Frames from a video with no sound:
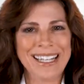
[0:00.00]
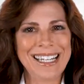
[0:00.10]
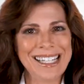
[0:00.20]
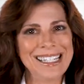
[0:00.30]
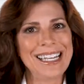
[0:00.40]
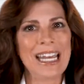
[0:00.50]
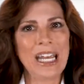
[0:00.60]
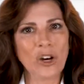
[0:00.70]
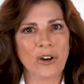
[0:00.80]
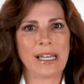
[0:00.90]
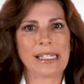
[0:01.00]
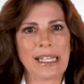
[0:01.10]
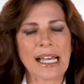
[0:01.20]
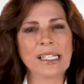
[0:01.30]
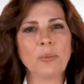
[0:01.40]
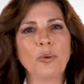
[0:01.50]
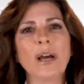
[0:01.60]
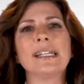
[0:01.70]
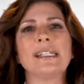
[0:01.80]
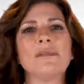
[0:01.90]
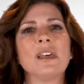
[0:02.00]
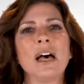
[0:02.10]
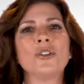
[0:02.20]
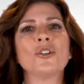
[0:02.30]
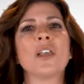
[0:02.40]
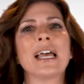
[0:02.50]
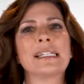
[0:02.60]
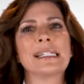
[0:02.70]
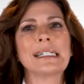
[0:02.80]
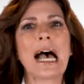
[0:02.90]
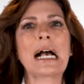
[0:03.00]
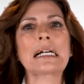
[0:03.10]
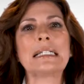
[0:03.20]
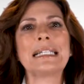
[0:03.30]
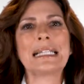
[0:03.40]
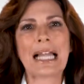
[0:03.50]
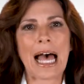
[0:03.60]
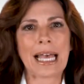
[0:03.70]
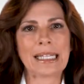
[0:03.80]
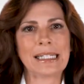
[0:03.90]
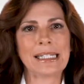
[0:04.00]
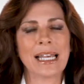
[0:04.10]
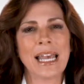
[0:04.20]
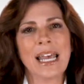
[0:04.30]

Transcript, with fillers: tends to increase as the price of the underlying stock declines.